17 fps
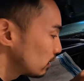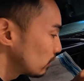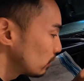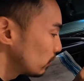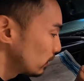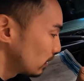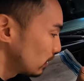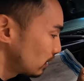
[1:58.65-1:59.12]

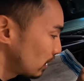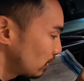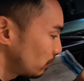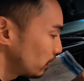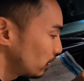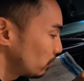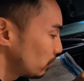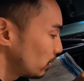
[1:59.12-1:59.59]
with a
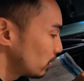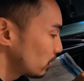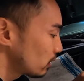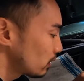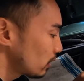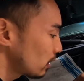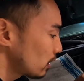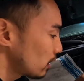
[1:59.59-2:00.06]
10mm
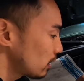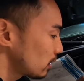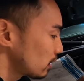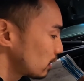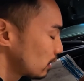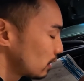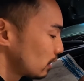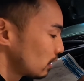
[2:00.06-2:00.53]
socket
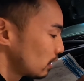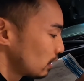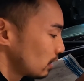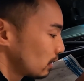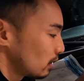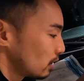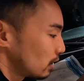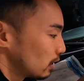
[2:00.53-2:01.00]

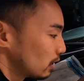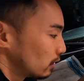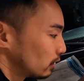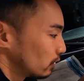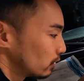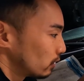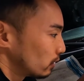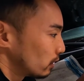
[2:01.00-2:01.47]
and a
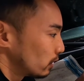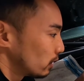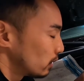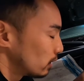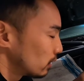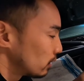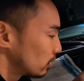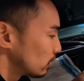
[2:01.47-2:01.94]
little
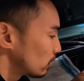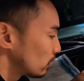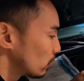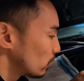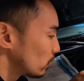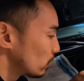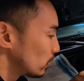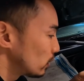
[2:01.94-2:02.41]

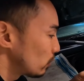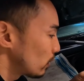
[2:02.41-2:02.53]
1/4 inch